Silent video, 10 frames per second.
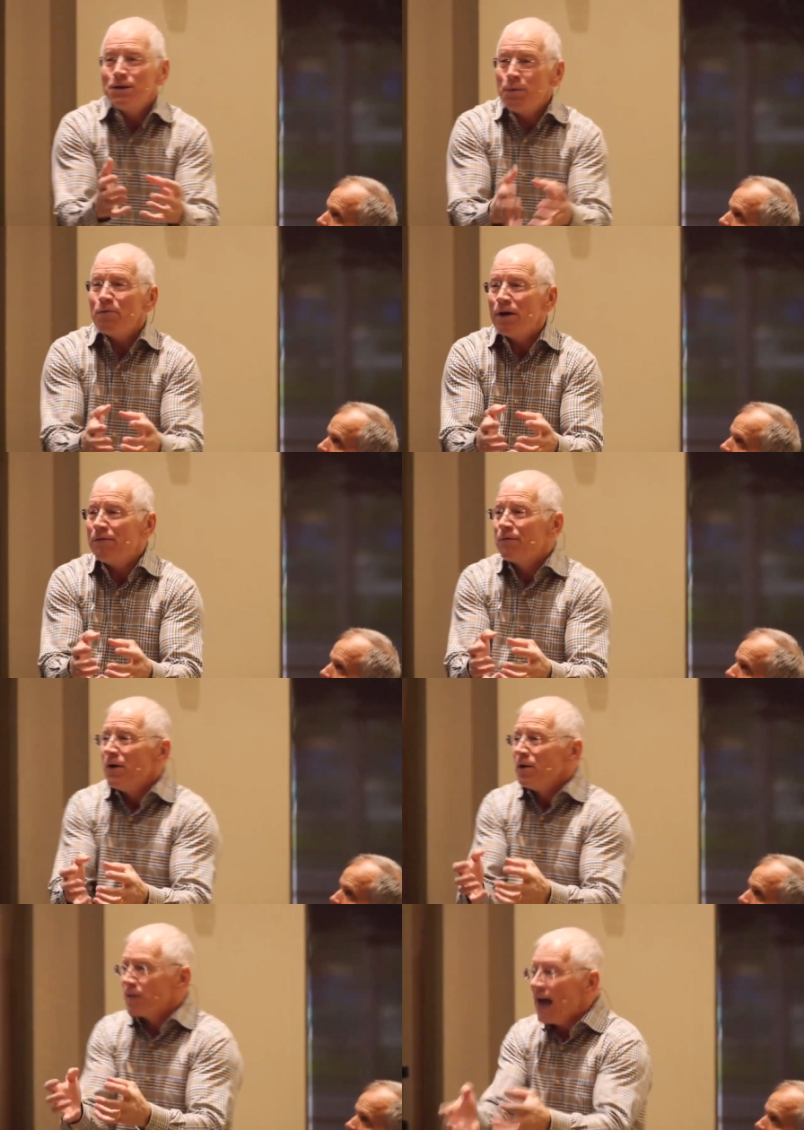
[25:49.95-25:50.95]
to be read
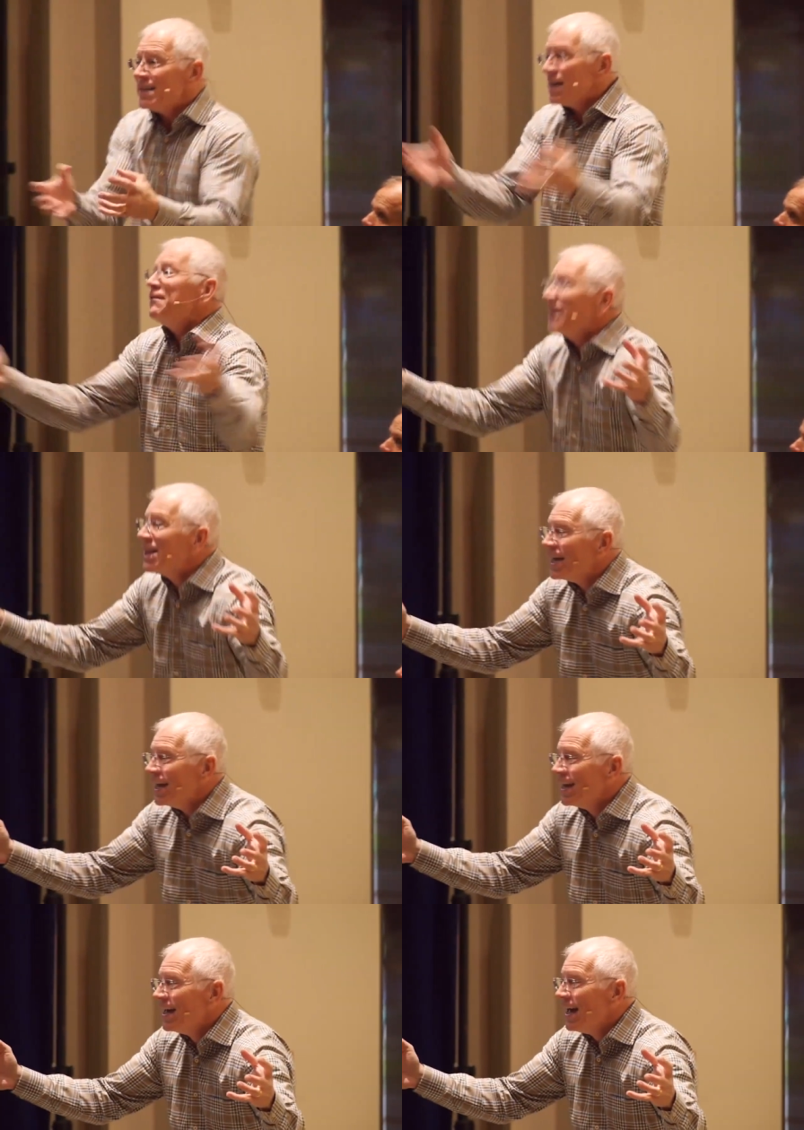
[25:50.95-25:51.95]

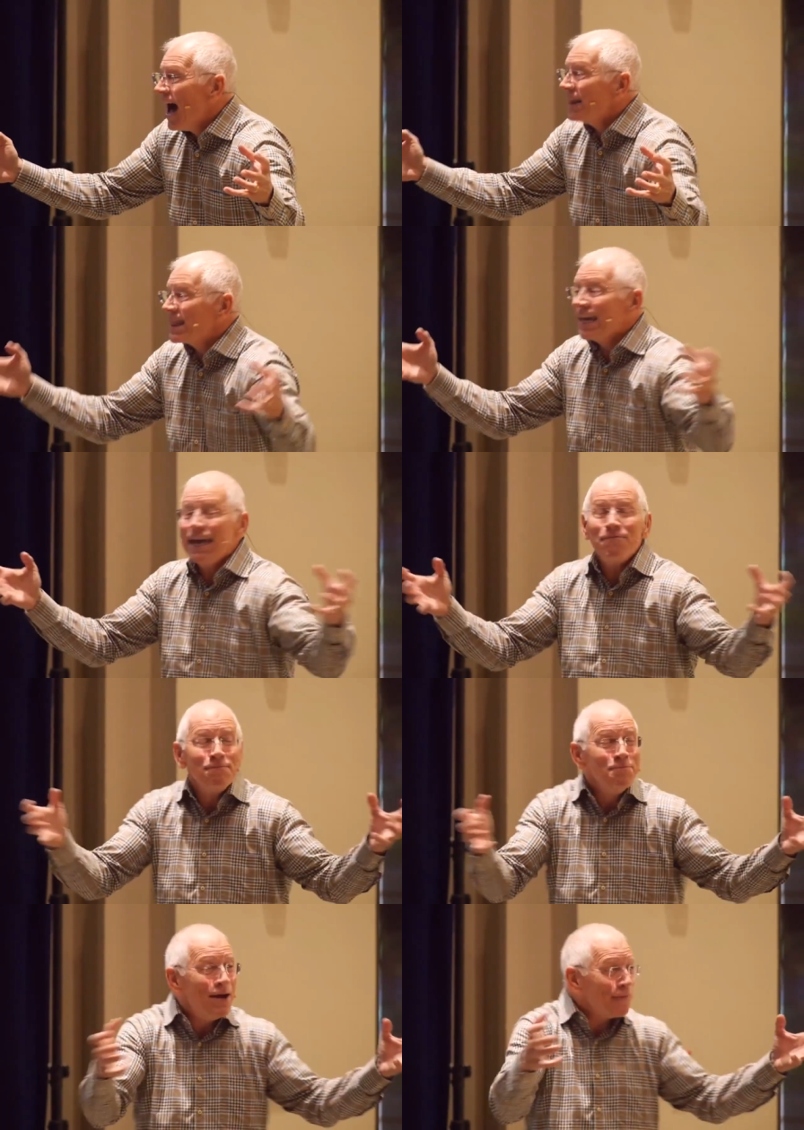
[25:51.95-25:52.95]
scientifically. I think he
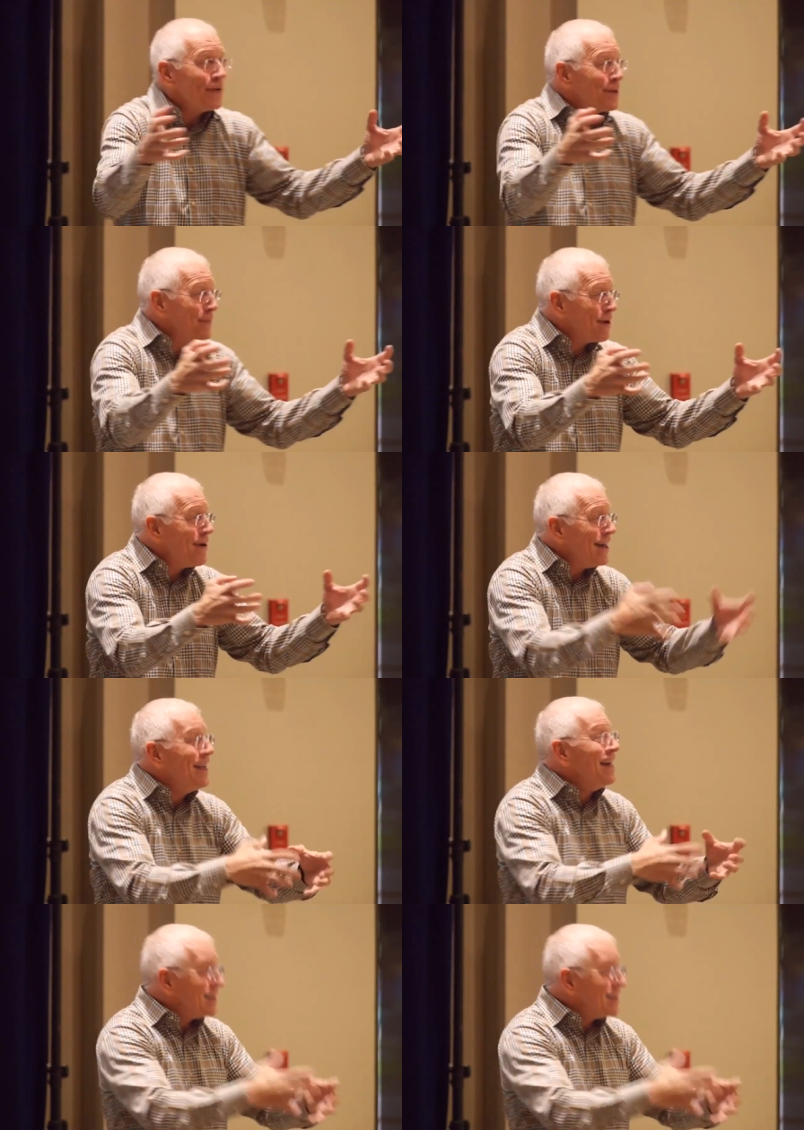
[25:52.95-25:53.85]
meant for it to be read